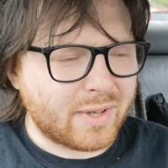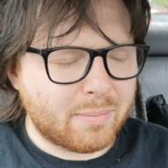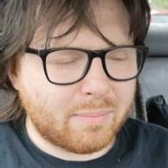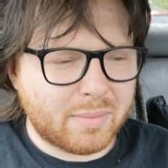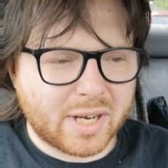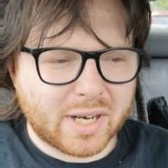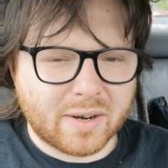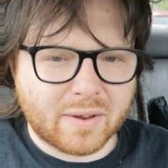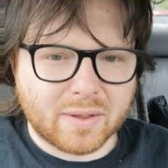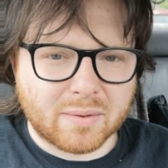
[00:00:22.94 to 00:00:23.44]

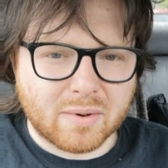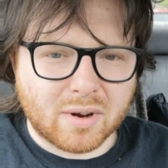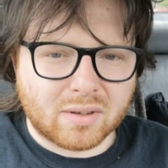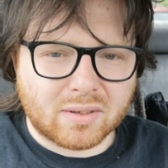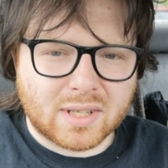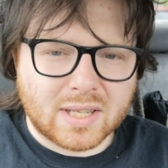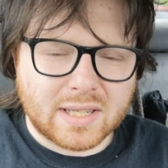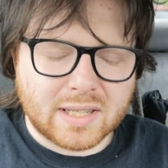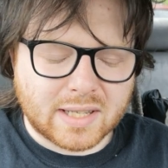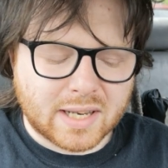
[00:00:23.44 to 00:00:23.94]
being on the
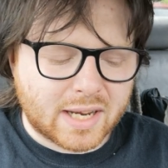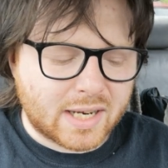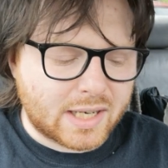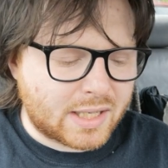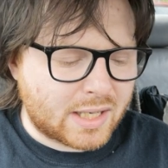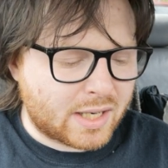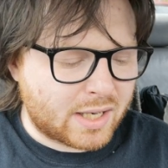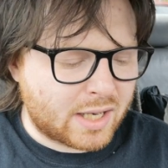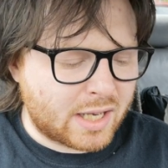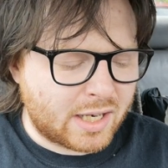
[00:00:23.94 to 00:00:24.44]
road these
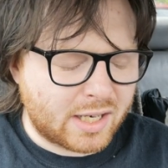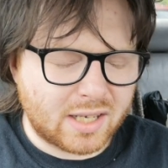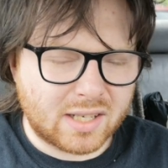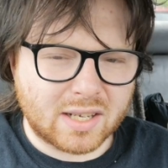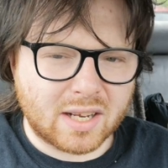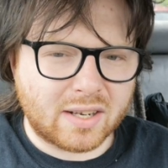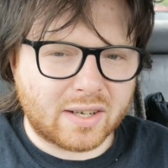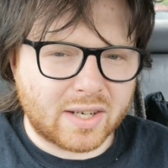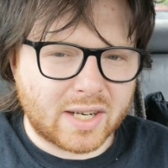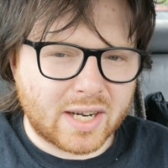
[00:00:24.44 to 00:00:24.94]
days, you
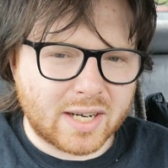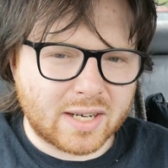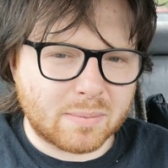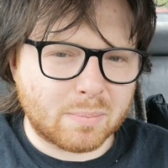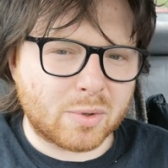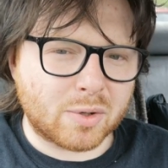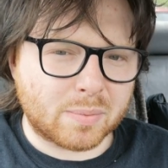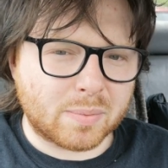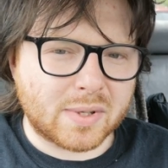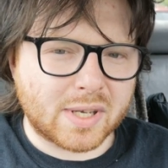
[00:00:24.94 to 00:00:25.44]
certainly need as
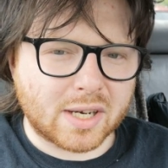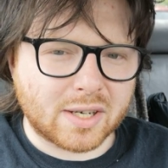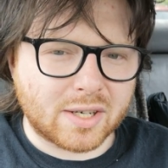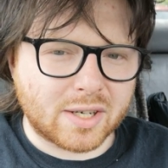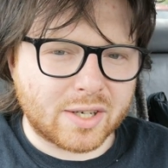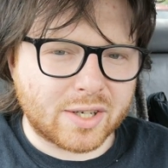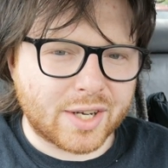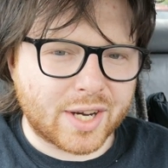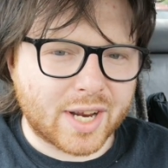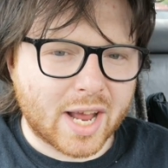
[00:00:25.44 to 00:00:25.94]
much protection
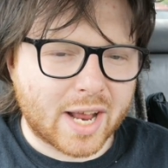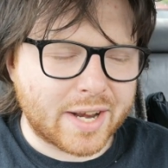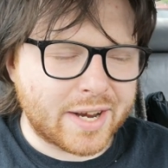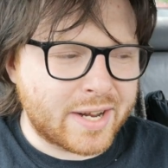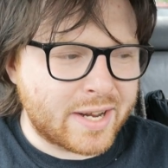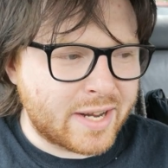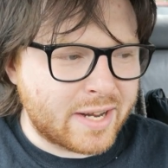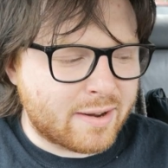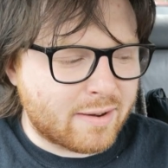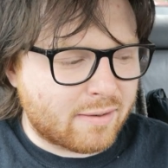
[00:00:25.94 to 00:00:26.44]
as you can
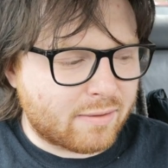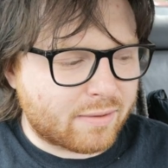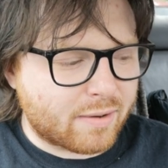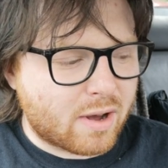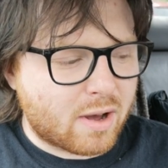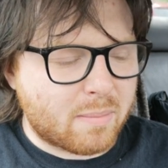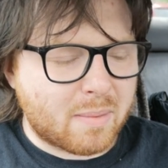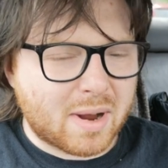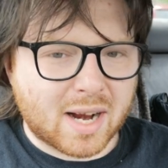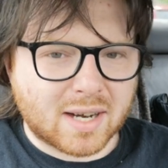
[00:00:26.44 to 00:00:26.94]

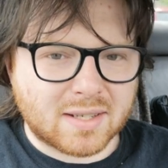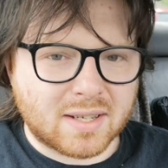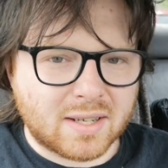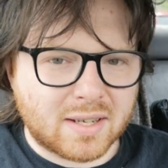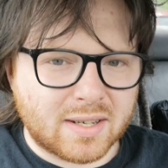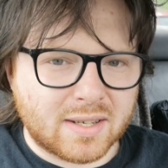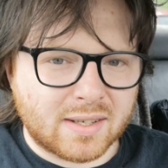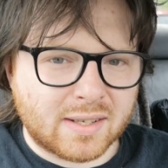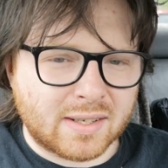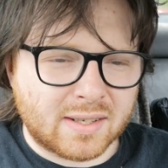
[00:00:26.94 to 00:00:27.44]
from
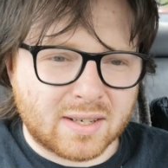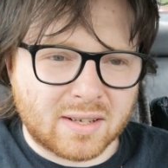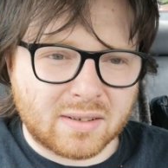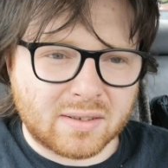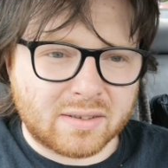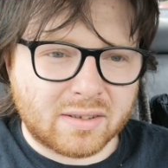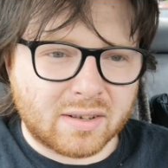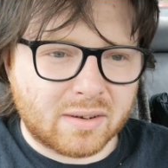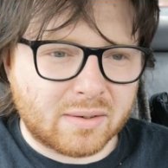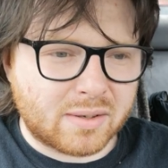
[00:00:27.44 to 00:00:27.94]
accidents, and
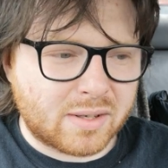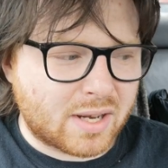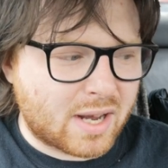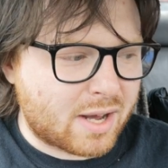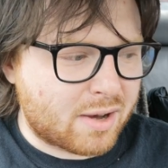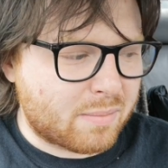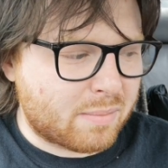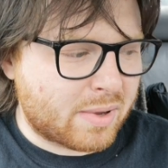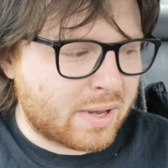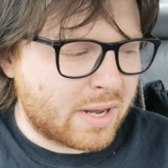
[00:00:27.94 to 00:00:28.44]
also to
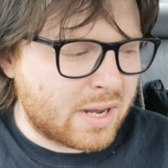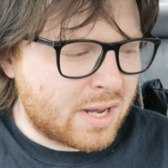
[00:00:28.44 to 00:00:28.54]
help